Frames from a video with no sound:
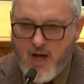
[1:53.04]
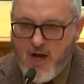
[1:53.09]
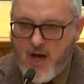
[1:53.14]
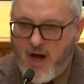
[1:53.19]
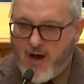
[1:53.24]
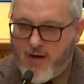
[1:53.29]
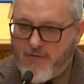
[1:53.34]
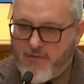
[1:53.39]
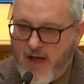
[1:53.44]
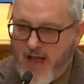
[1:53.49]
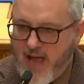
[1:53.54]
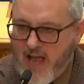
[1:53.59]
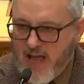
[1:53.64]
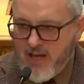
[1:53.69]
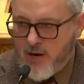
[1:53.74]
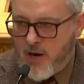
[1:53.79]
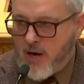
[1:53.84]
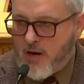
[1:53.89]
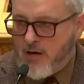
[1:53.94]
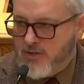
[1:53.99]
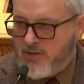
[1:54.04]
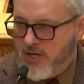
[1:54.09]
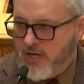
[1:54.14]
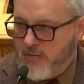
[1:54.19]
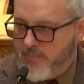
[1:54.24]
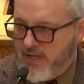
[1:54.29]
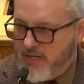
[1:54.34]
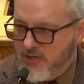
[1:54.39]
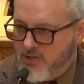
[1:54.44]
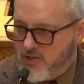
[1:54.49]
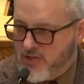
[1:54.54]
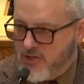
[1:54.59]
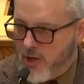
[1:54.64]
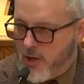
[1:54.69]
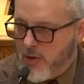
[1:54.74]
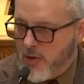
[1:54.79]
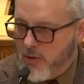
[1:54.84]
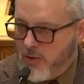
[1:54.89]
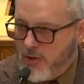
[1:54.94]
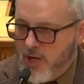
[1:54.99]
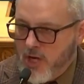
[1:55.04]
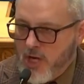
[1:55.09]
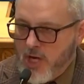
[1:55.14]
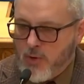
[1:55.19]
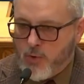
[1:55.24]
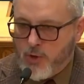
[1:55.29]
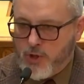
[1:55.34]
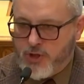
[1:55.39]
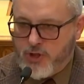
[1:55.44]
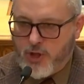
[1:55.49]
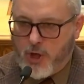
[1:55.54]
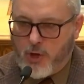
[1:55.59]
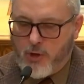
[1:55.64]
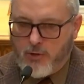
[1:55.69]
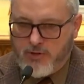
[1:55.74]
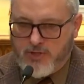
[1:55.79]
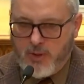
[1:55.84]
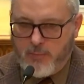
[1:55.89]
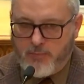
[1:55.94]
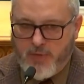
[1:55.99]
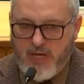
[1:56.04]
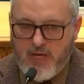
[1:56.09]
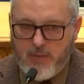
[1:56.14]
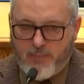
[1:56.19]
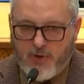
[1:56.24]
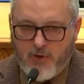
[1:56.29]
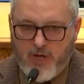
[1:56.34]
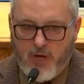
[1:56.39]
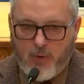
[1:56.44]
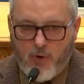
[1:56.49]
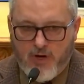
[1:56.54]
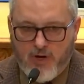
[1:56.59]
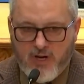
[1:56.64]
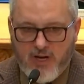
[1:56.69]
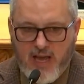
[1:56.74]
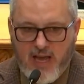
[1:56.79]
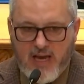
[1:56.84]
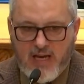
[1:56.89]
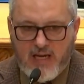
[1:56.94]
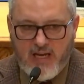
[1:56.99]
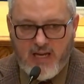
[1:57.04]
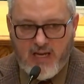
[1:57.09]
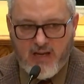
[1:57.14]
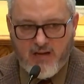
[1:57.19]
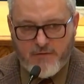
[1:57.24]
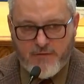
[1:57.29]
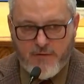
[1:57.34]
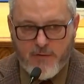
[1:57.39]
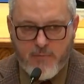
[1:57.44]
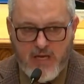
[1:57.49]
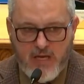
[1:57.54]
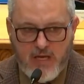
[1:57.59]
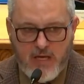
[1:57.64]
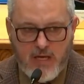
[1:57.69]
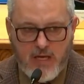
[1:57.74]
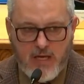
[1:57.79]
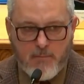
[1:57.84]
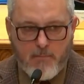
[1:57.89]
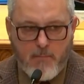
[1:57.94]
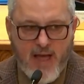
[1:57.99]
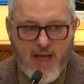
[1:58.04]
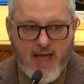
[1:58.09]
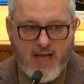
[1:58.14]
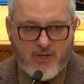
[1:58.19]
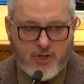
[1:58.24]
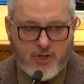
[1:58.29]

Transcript: of ARs that have been sold were sold to people that want to gain infamy in mass